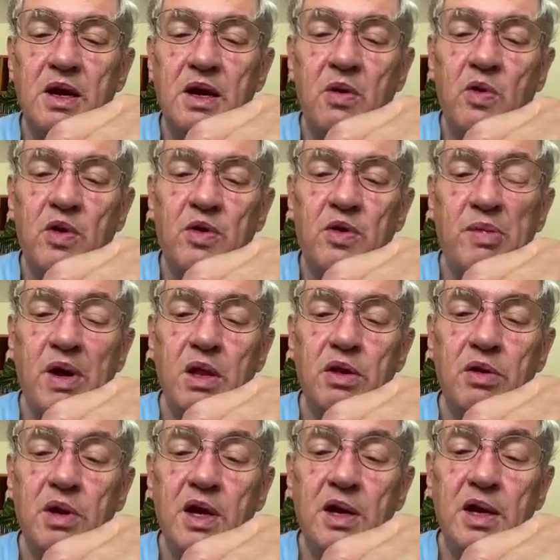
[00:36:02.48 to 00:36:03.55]
down with my
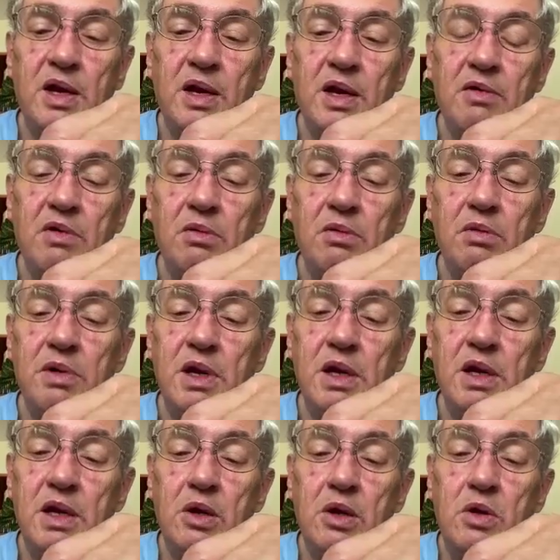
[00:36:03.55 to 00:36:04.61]
thread and give a
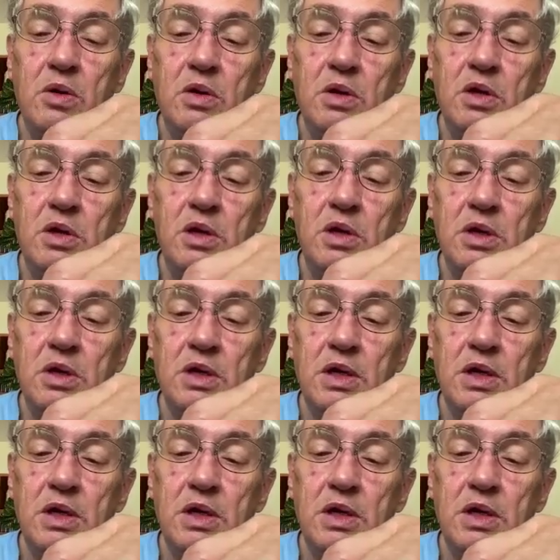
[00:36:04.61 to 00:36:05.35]
really good